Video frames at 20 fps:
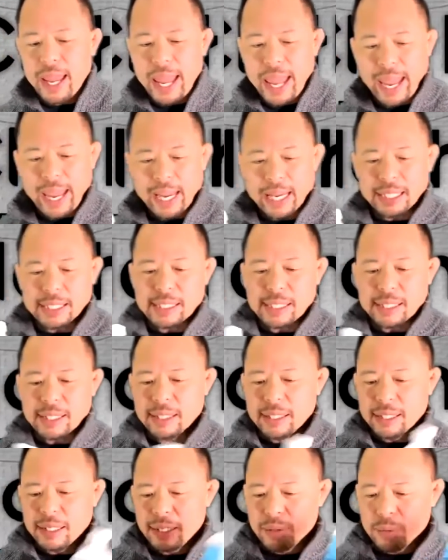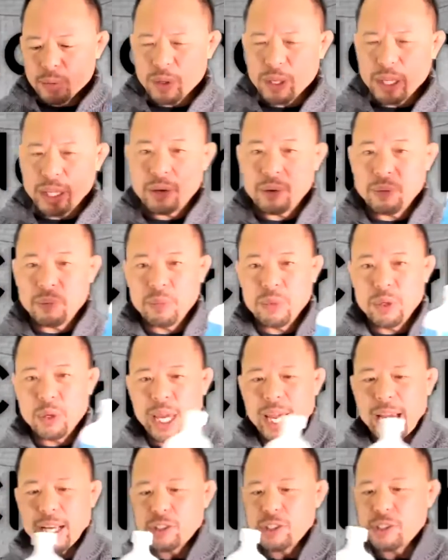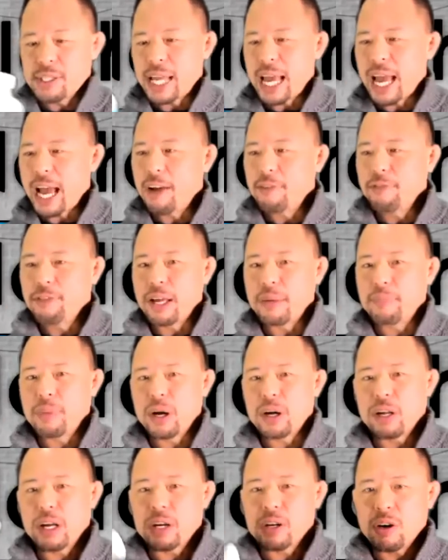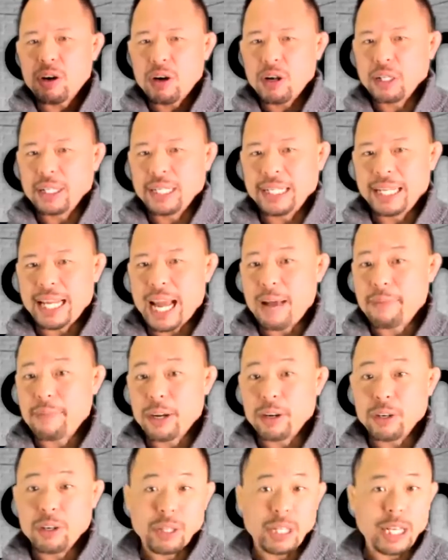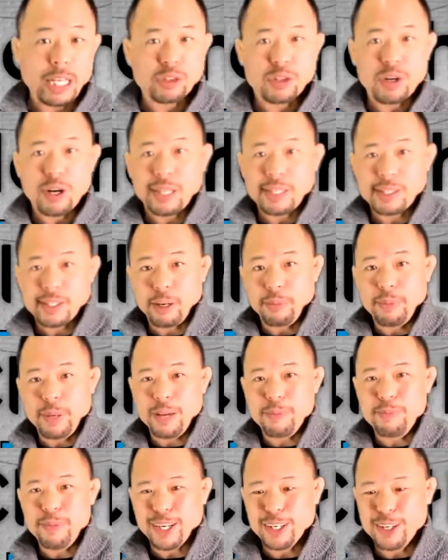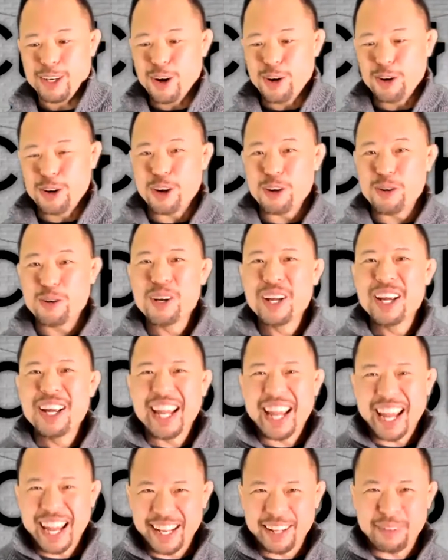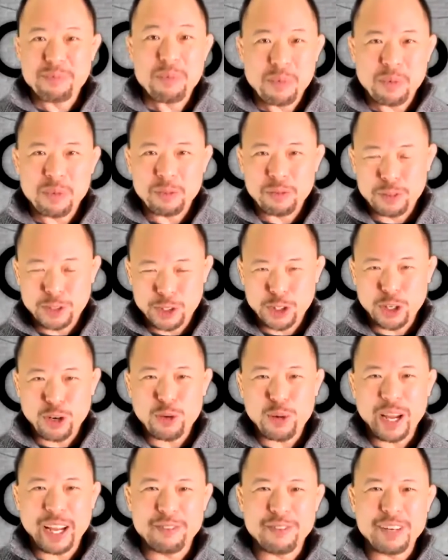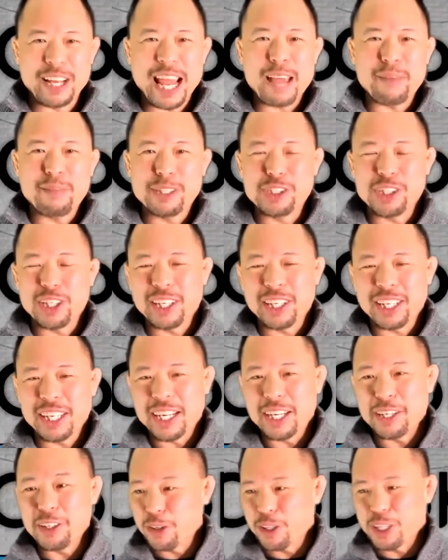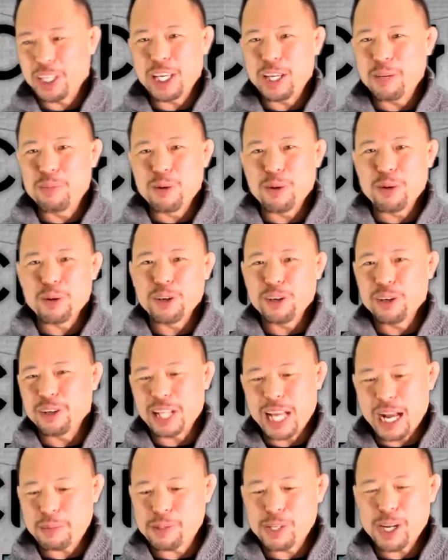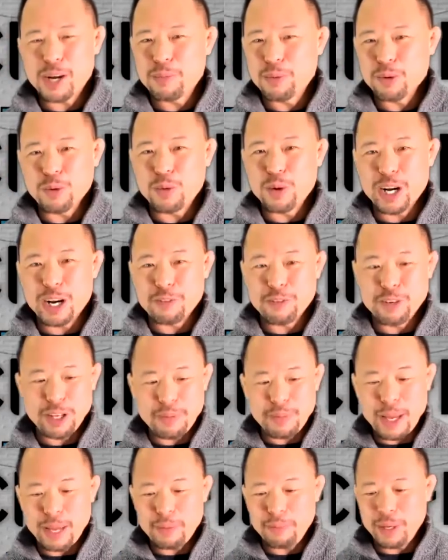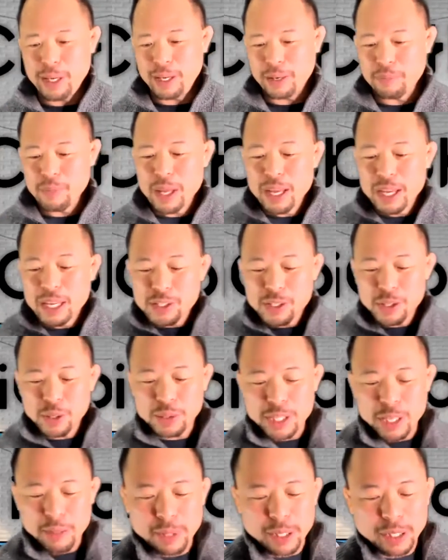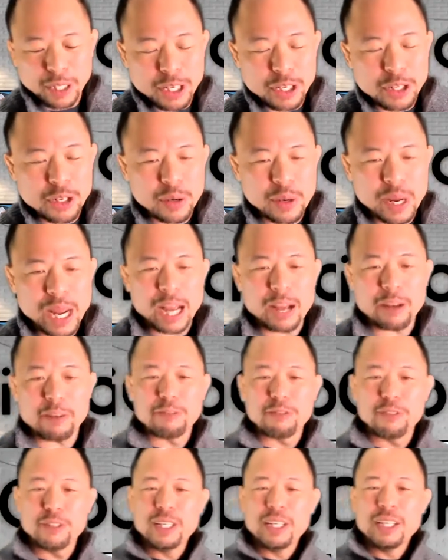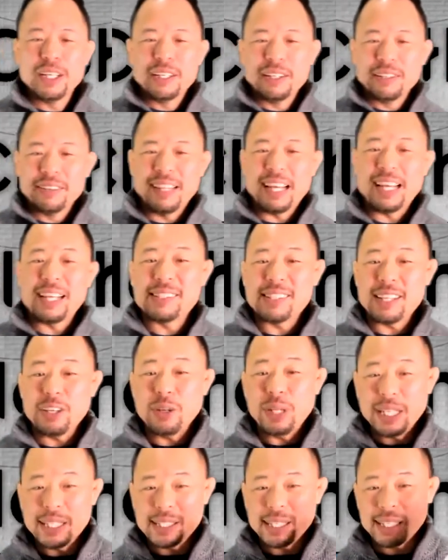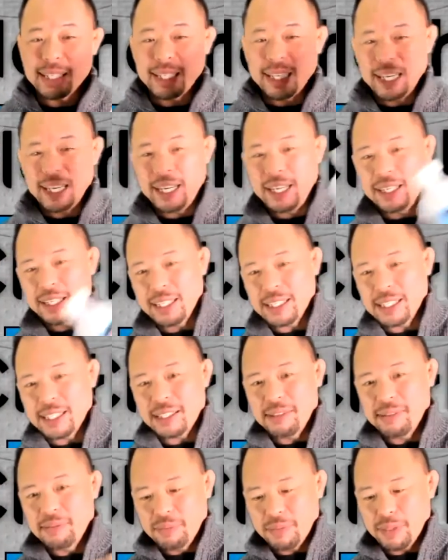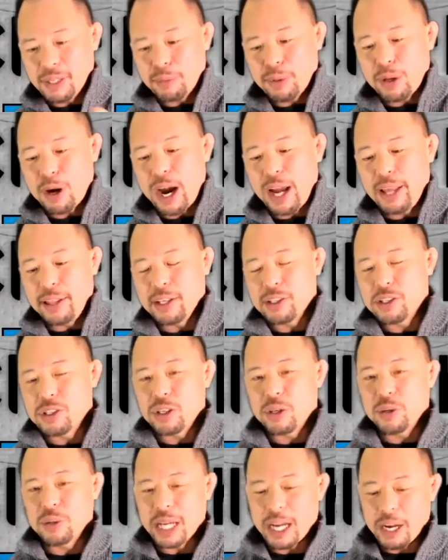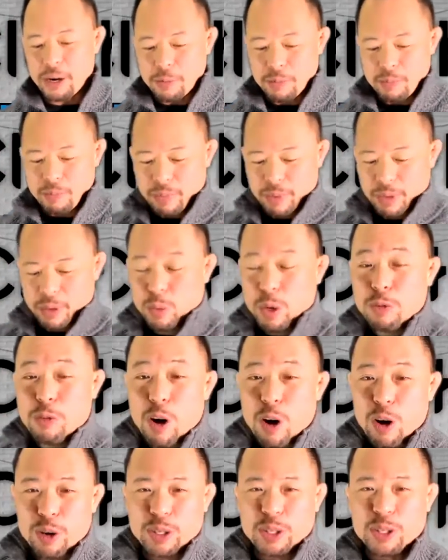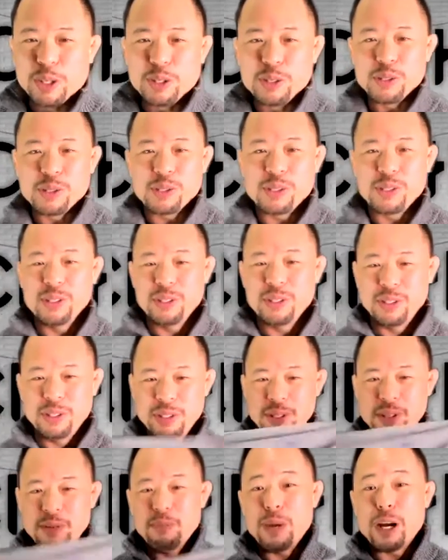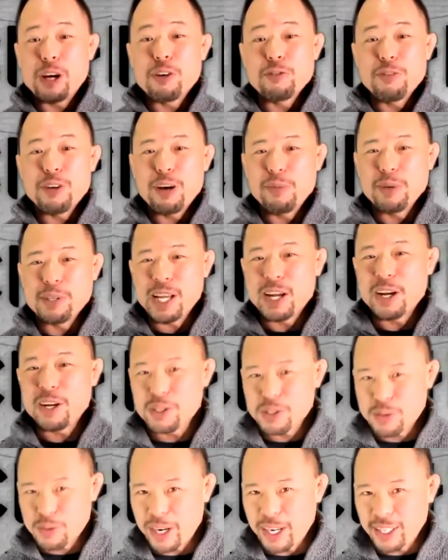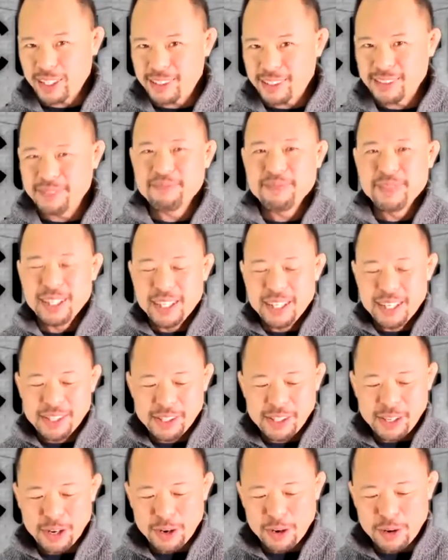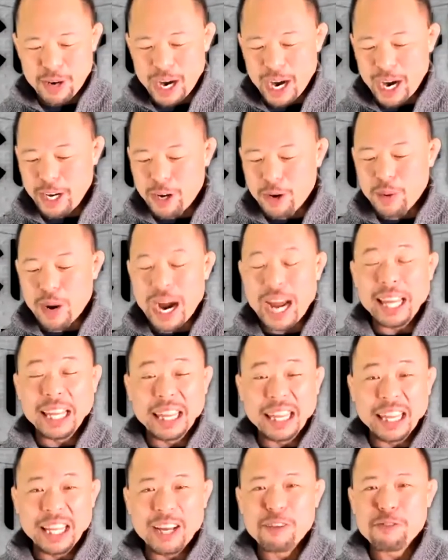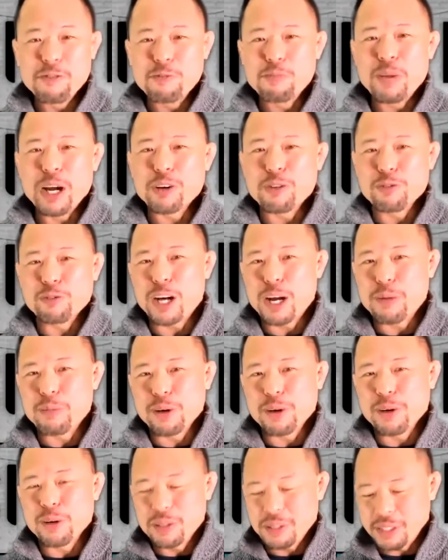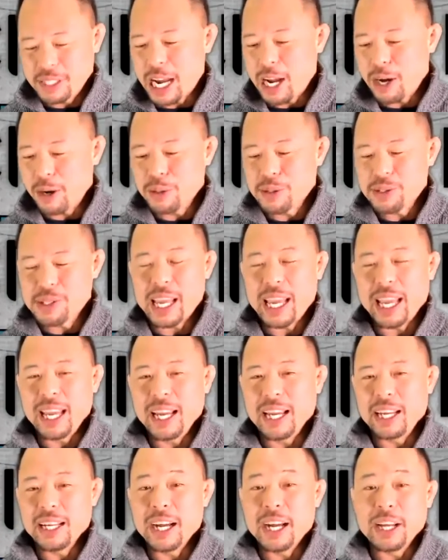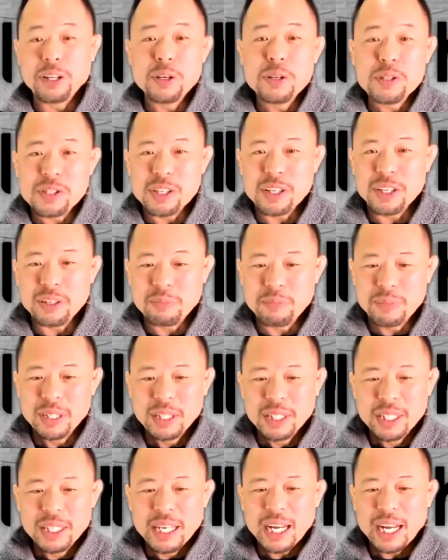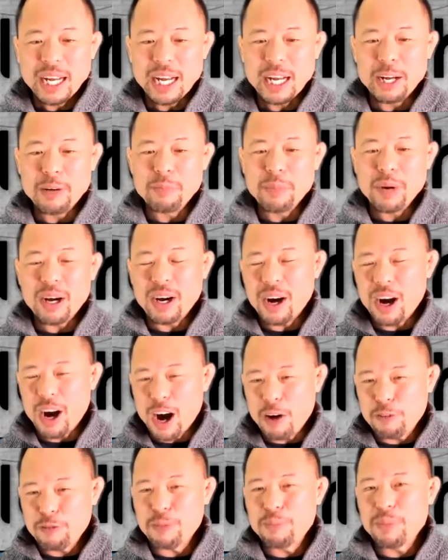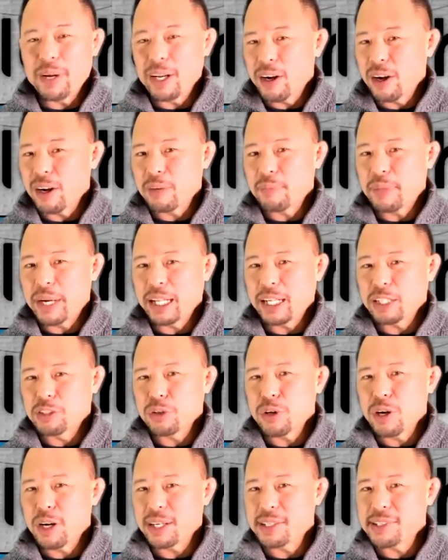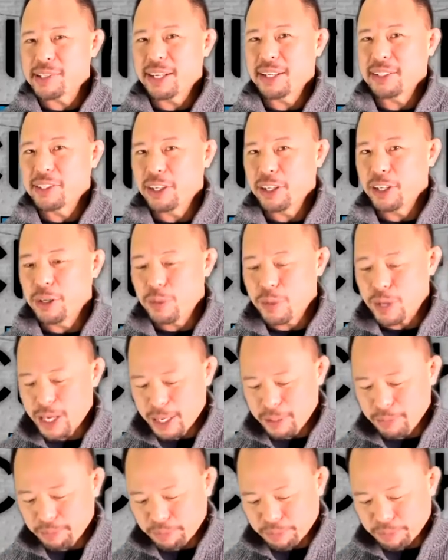And really, you can't just have that bottle of alcohol and dab that on your electronics. That'll be a big no-no and sure way of damaging your keyboard or your laptop or whatever you may be. So typically you do have things that you need to clean, apply this to. Now, we've all used microfiber towels, right? So I know I love microfiber towels and I use them often, but not on my electronics, and I'll tell you why.